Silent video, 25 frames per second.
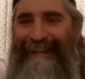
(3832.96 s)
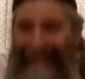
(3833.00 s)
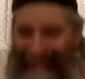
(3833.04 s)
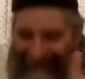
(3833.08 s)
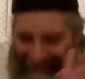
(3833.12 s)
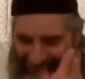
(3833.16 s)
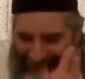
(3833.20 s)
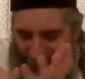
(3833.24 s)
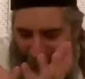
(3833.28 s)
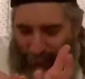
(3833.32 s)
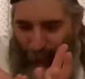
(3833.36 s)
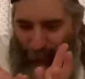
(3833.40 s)

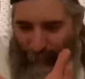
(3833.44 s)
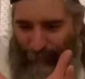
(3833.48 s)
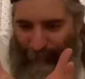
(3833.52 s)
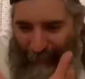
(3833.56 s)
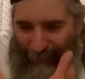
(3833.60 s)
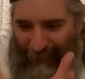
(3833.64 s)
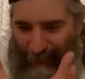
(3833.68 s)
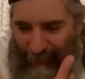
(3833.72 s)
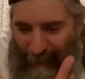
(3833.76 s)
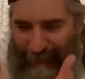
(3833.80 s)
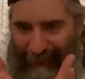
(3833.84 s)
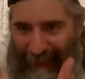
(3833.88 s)
This is the
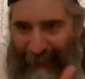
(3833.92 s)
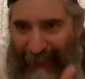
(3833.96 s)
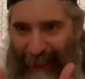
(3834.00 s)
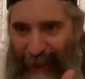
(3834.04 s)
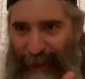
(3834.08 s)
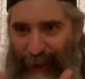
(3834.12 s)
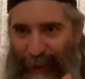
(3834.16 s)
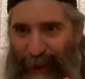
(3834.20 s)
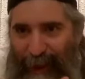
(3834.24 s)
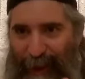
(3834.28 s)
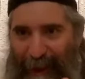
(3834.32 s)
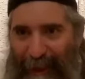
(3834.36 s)

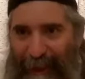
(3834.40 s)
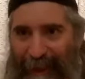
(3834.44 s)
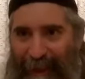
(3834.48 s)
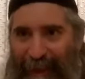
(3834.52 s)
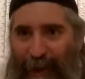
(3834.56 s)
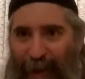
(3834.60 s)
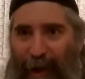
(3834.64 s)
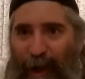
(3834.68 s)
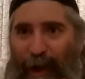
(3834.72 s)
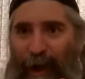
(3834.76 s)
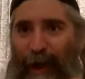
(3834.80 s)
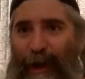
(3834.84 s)
foundation
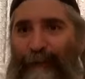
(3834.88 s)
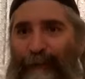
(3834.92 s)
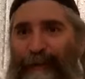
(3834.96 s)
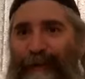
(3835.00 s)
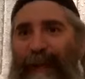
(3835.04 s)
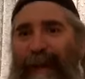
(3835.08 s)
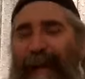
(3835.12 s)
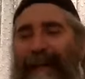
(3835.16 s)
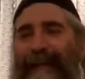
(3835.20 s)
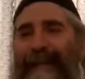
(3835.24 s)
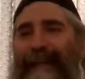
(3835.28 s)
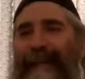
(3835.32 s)
of
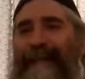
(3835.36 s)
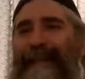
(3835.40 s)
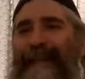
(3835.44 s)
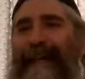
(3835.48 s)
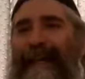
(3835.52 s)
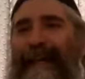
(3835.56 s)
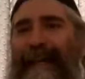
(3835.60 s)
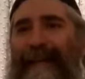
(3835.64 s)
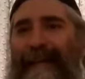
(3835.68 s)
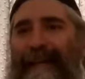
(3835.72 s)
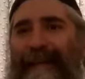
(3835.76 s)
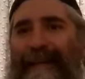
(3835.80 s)
the
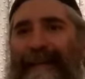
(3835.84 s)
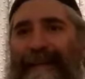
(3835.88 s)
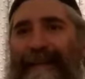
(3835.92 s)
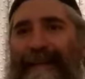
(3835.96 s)
Haggadah.